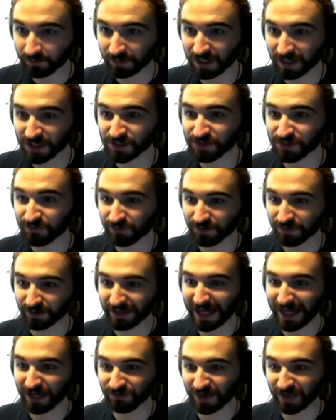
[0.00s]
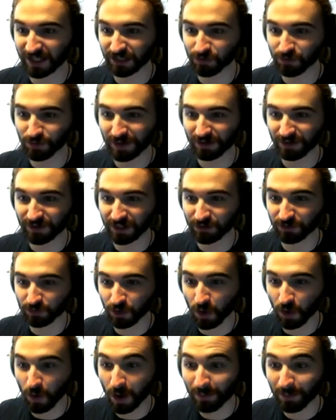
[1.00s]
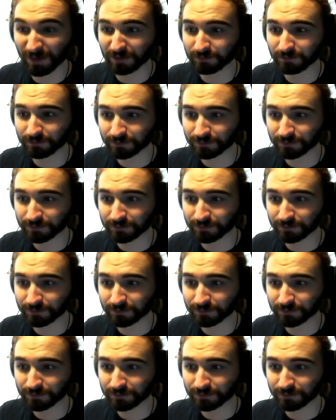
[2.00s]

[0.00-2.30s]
Plus, the land value around here will go up.